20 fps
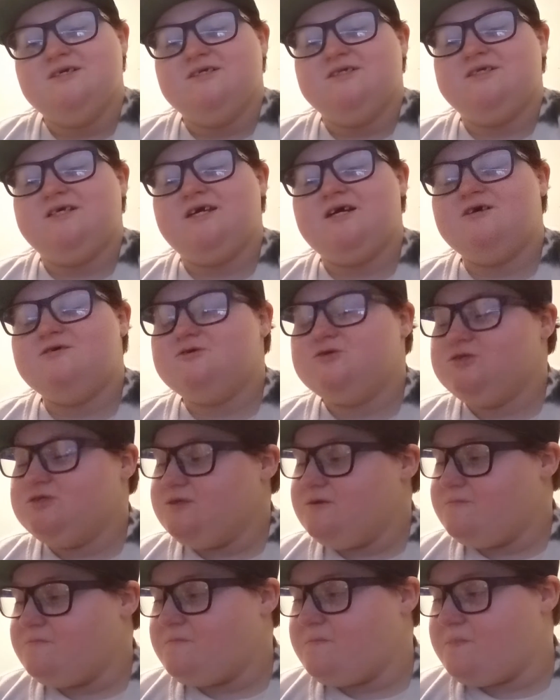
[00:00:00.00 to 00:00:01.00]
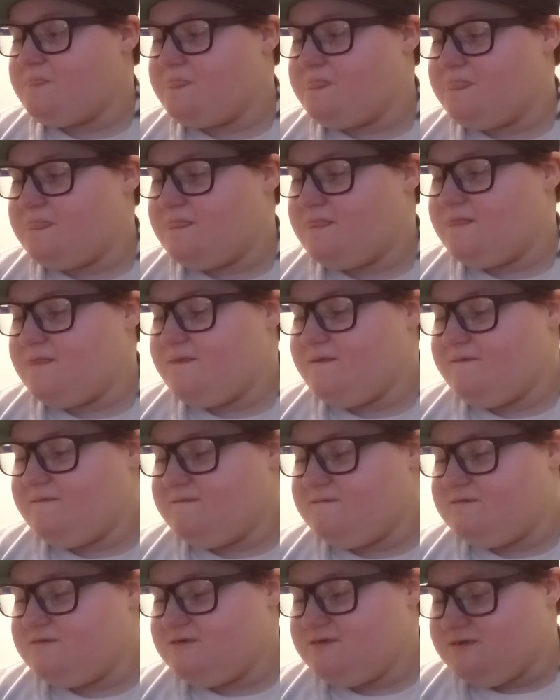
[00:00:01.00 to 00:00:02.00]
She goes,
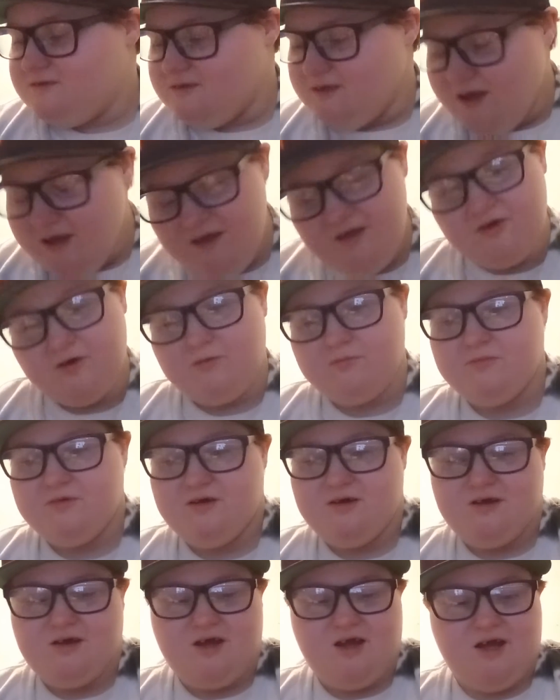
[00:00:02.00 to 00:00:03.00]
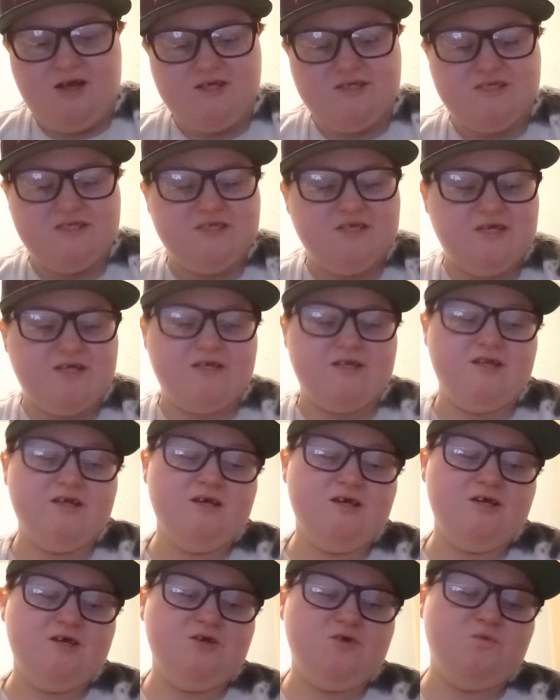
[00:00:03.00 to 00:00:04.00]
"Damn." I
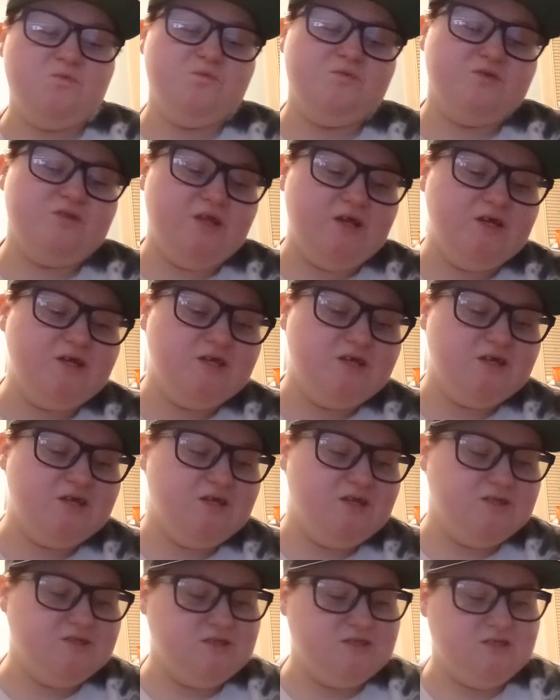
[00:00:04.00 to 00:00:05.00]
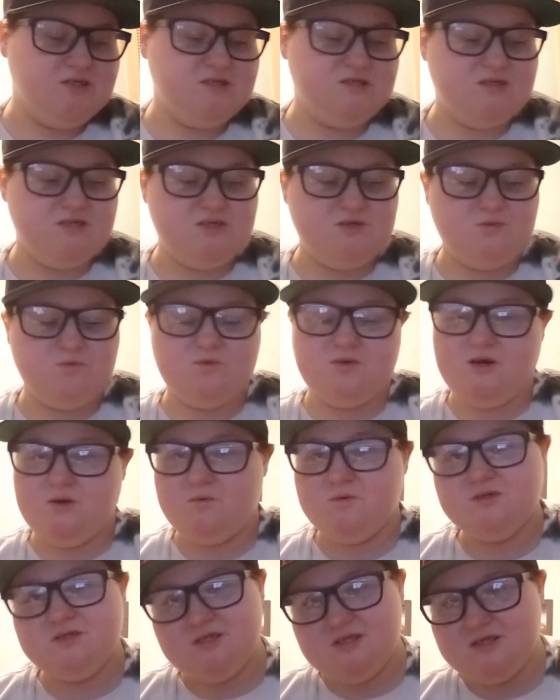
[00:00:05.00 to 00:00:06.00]
said, the thing is, is I said when I
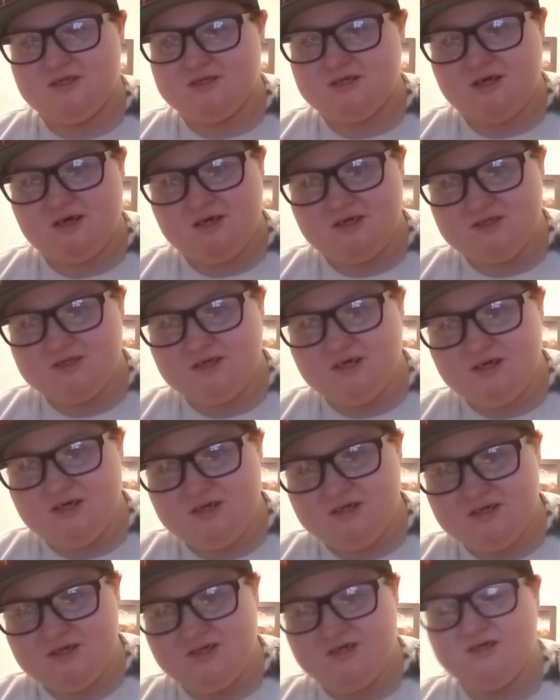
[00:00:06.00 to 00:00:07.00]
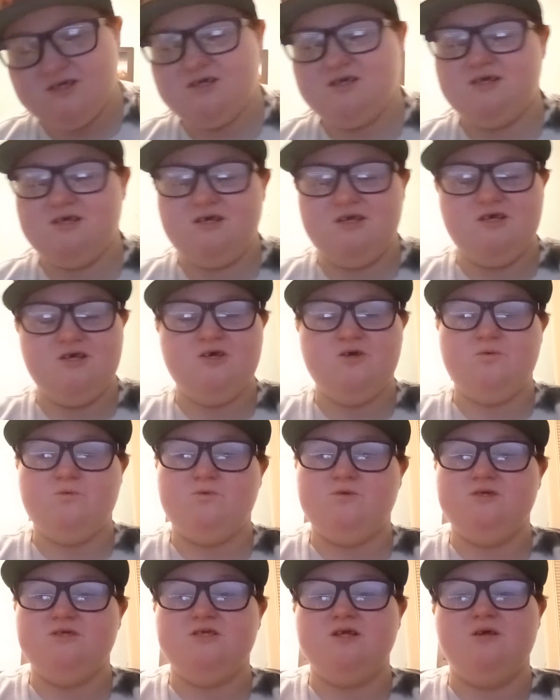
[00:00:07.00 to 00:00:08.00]
went to this concert, it
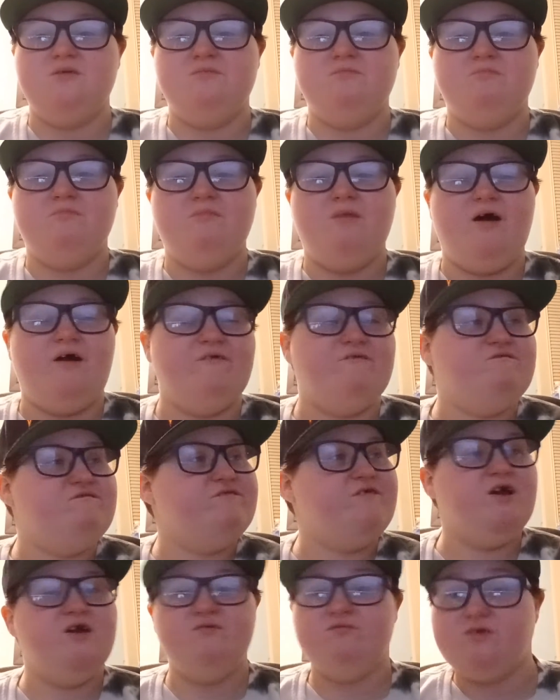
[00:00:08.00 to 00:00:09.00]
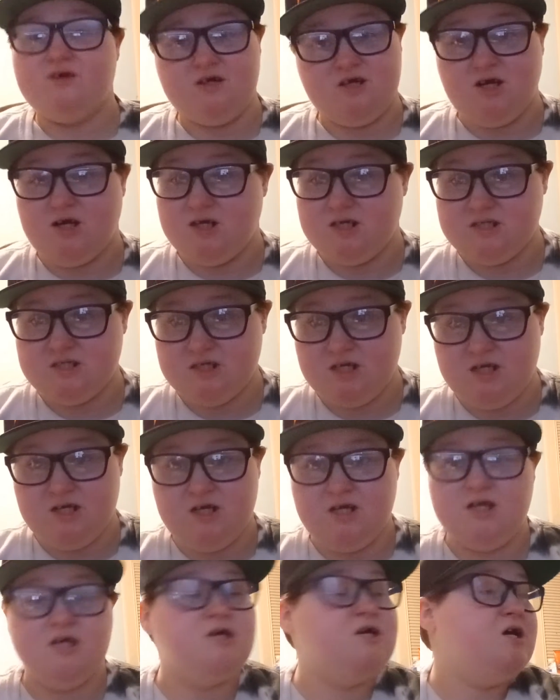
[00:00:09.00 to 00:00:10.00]
was my favorite
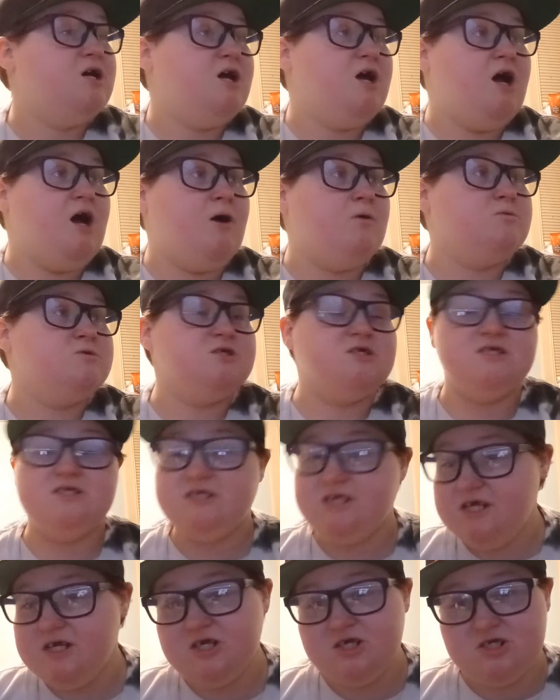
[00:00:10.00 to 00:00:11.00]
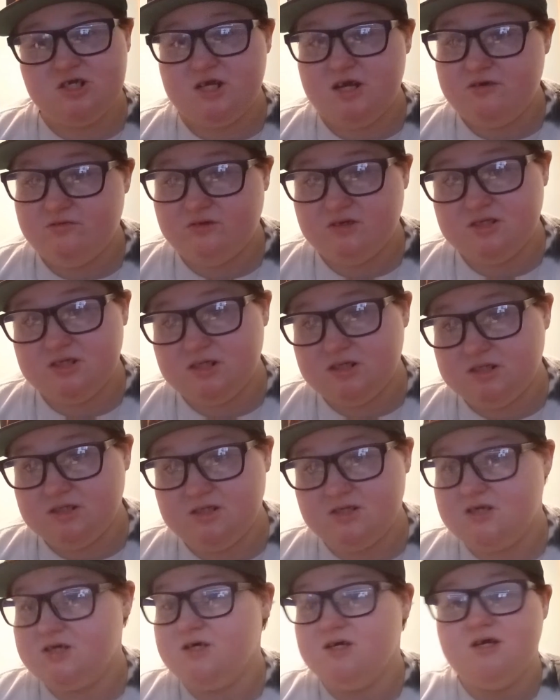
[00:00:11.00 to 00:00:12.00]
concert. I was in tears in every
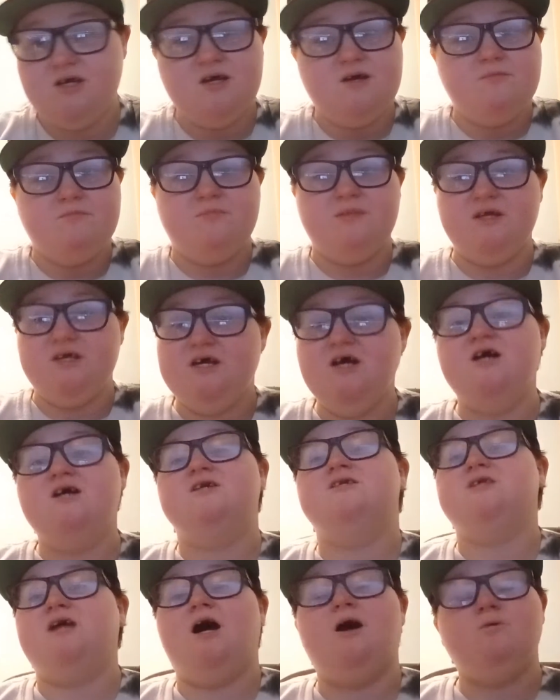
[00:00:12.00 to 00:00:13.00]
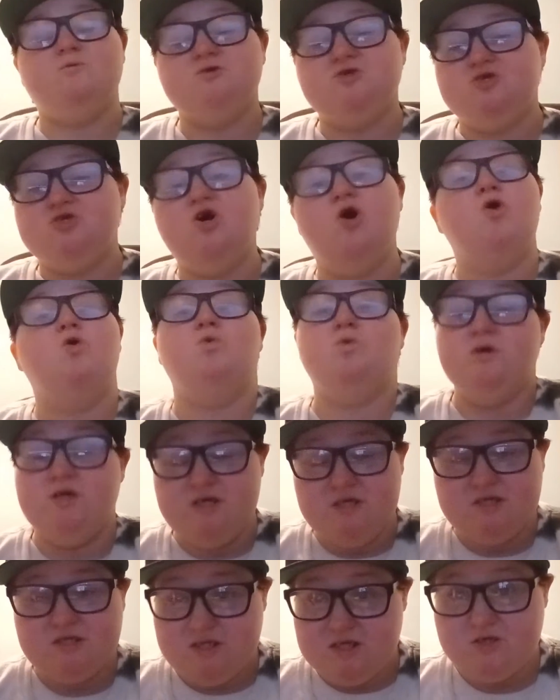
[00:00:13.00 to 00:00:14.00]
song because I was so
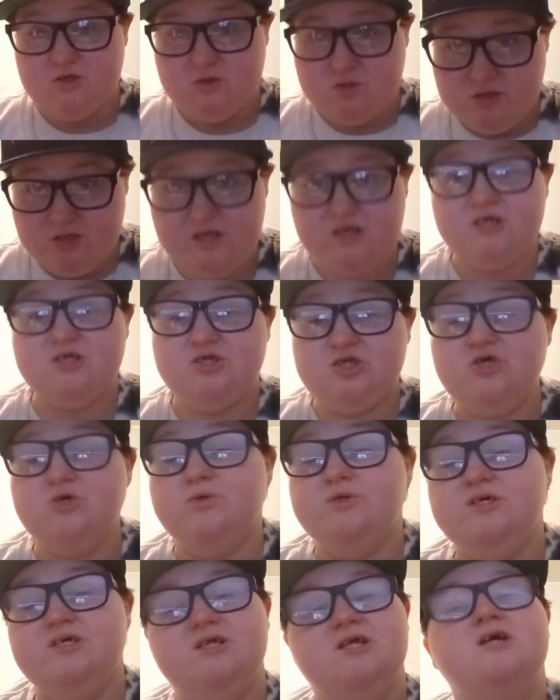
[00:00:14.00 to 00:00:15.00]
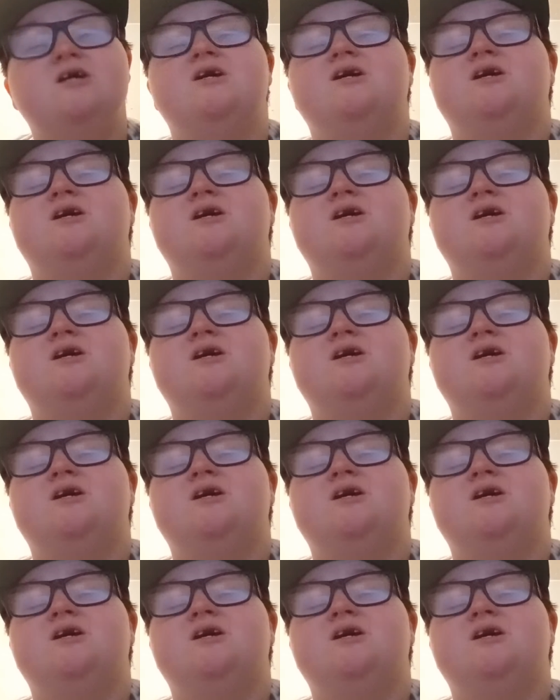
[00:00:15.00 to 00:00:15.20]
into into it.